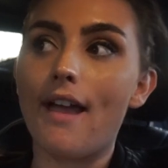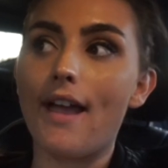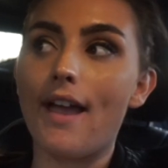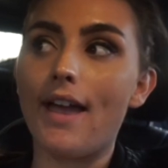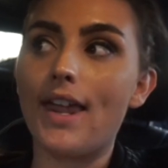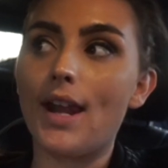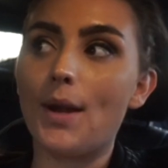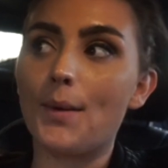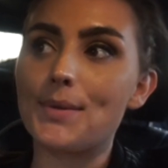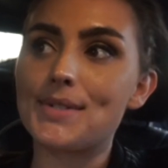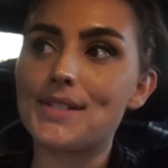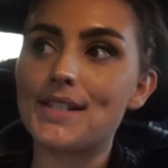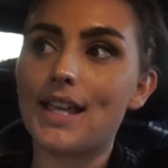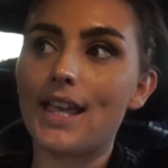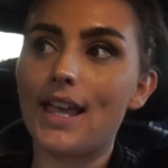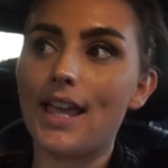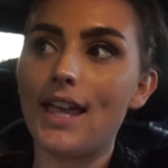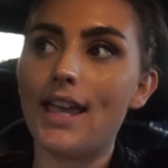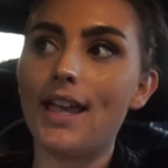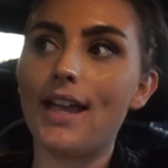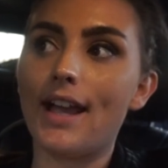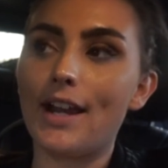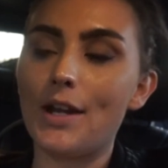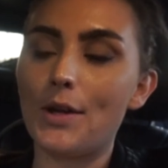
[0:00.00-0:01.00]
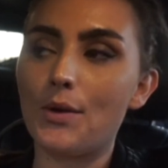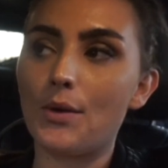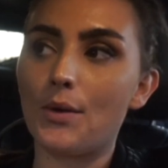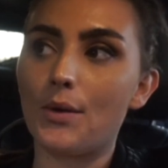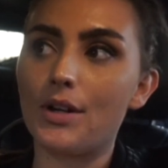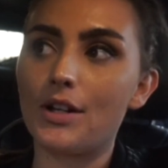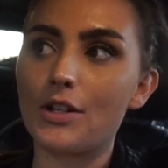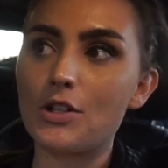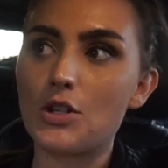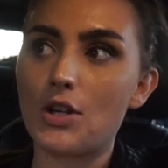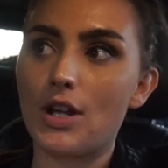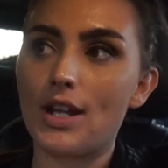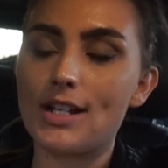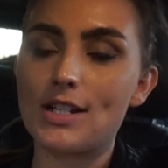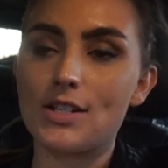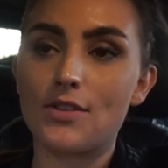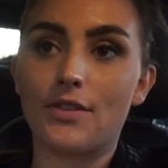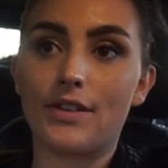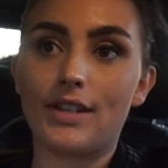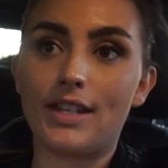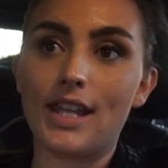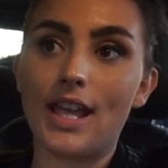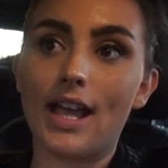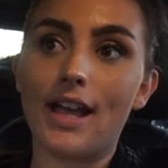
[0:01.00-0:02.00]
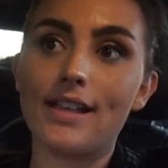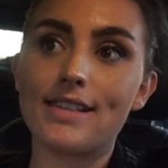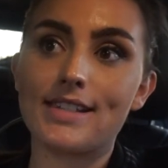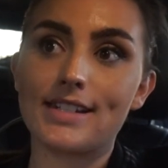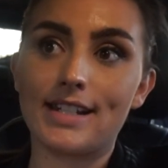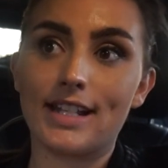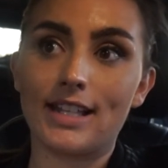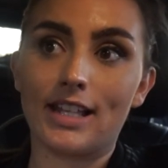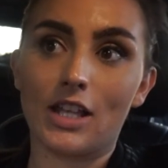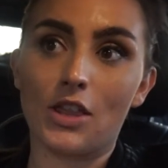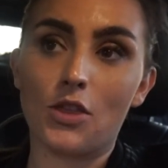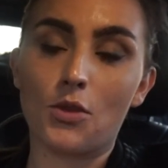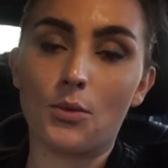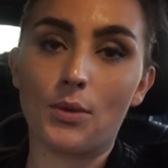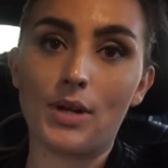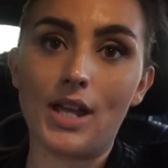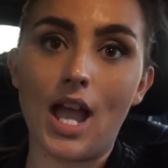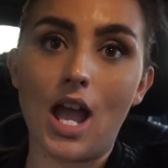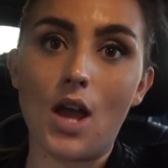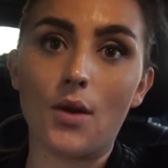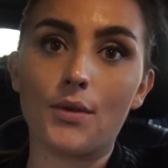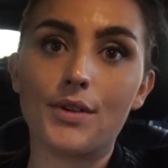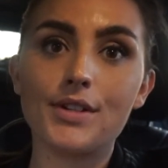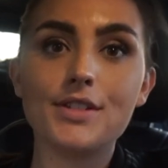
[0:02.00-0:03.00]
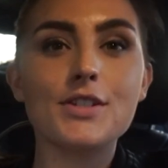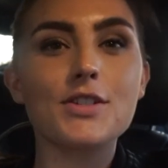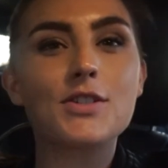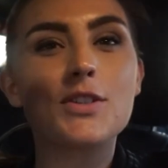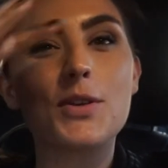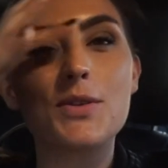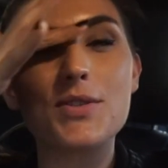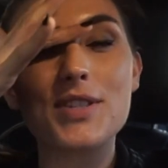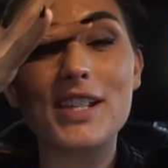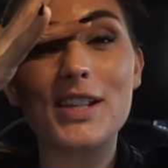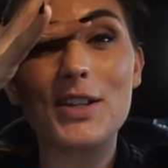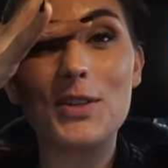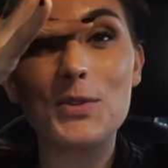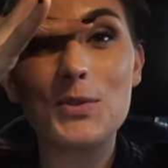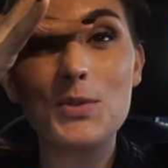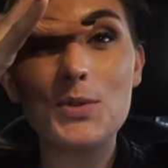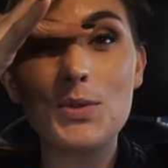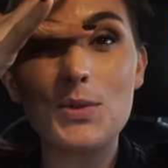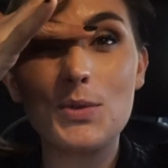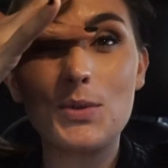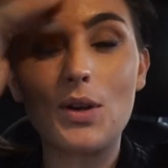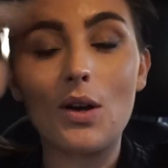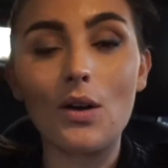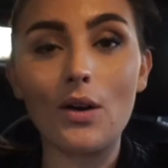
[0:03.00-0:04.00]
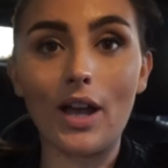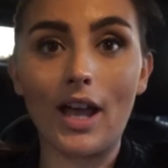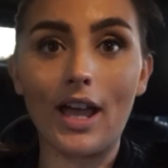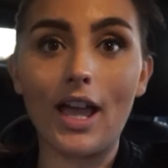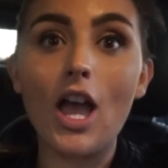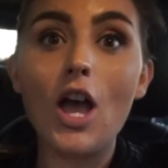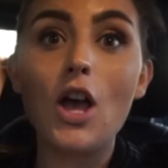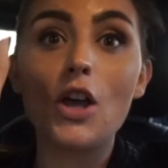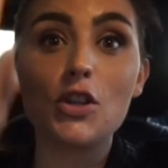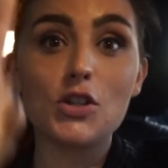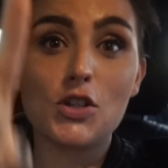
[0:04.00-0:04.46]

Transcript: And I was like, hey, can I do an oil change? They're like, yeah, it's gonna take like three hours. And so I was like, ooh, okay.